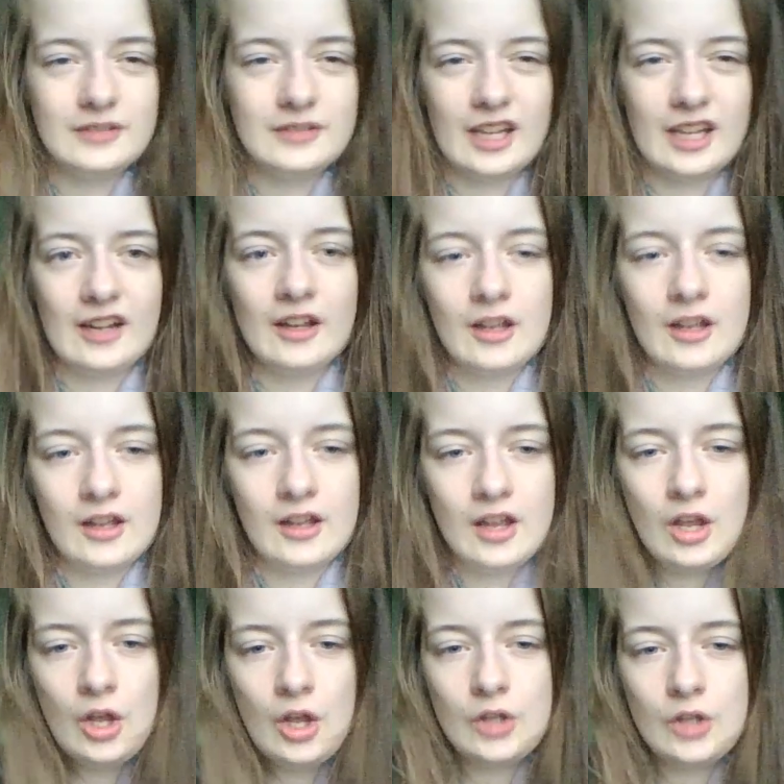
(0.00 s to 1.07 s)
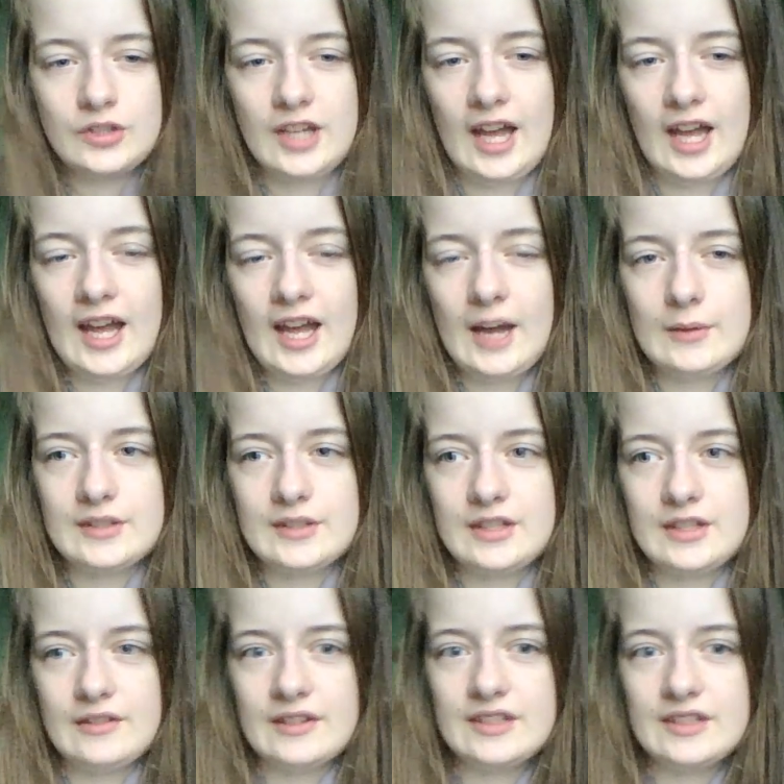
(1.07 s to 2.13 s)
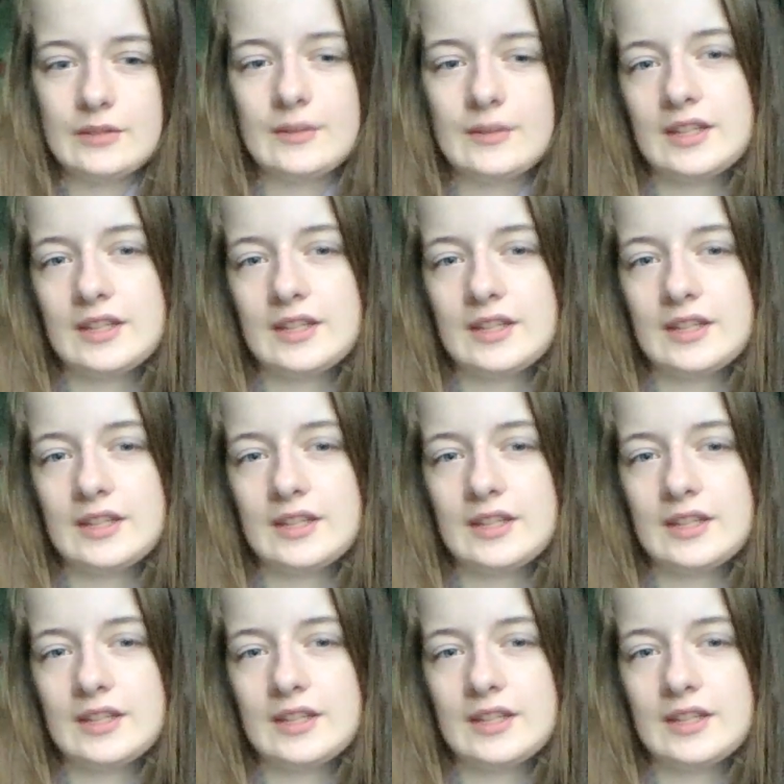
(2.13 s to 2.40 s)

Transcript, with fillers: So yeah, I will see you guys in the next one. Bye.